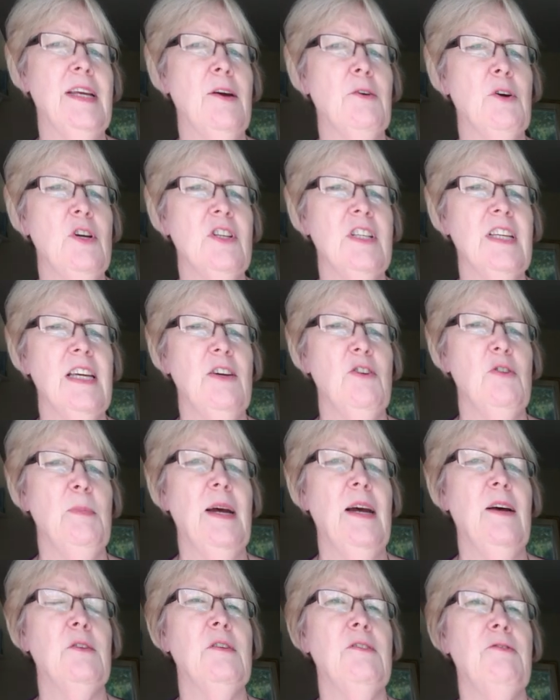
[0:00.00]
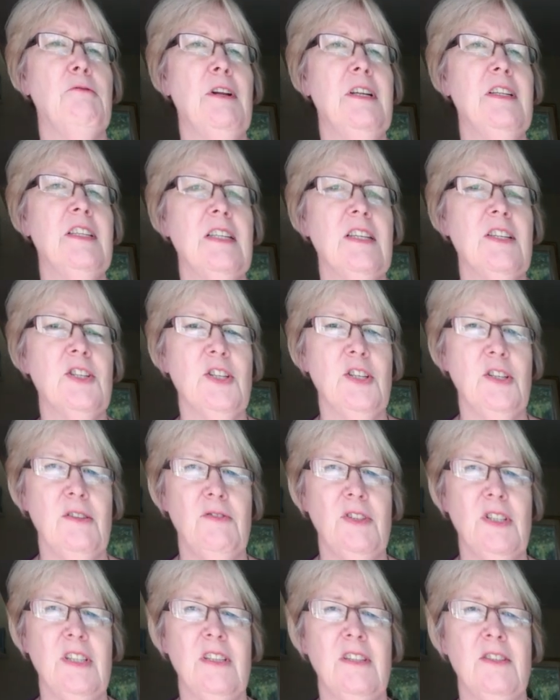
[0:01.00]
now going to hear about the Forensic
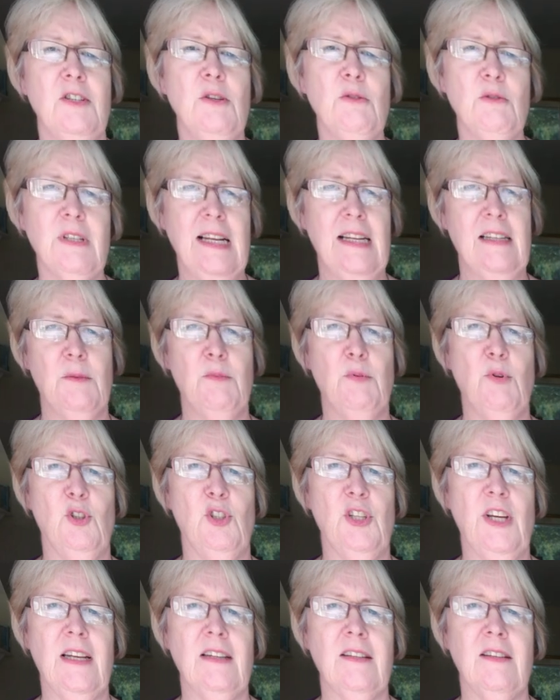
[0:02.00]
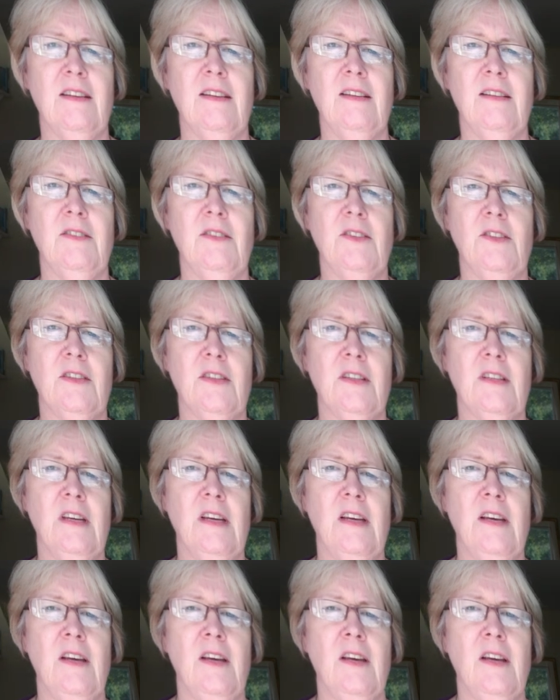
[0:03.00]
Services newsletter project that
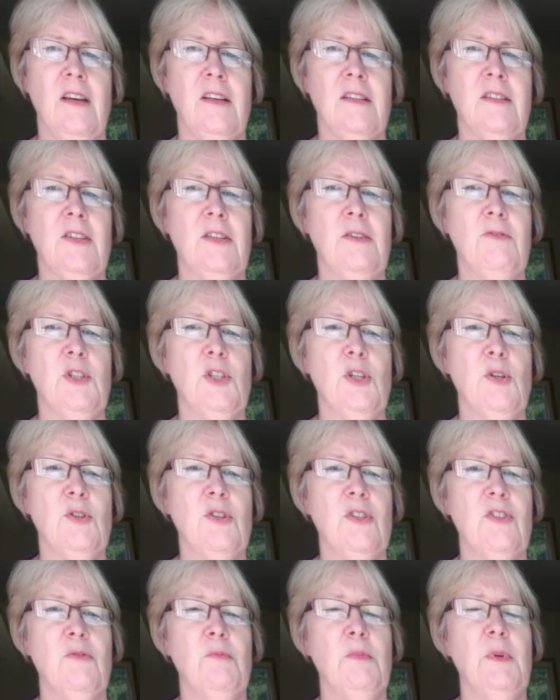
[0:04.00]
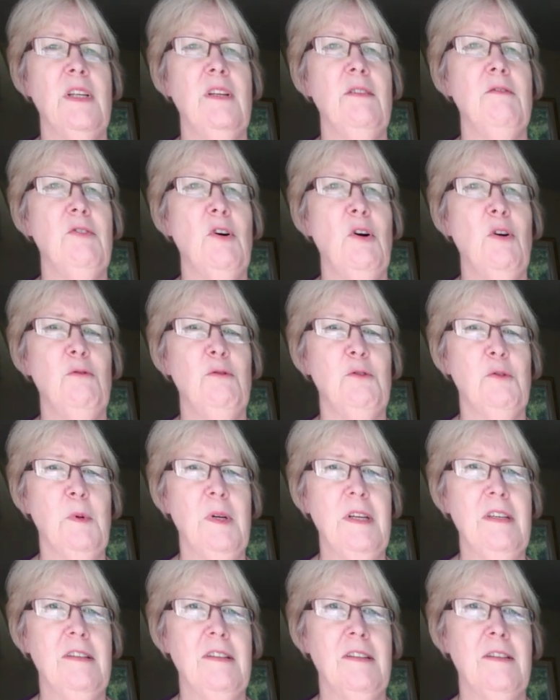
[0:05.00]
service users have been involved
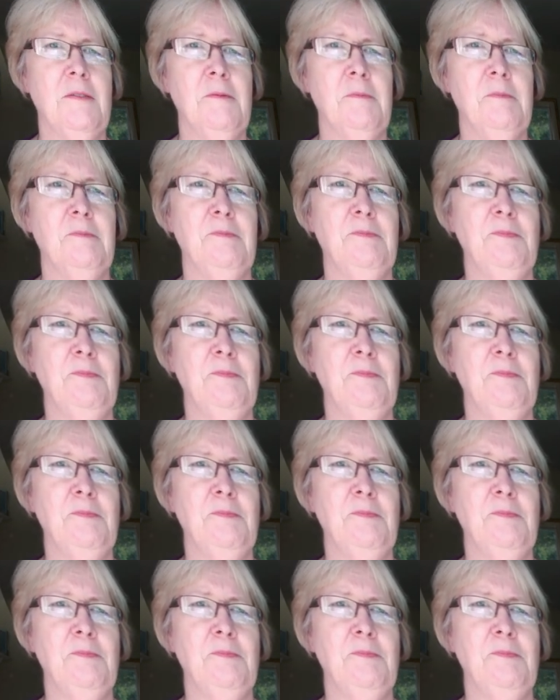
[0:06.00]
with.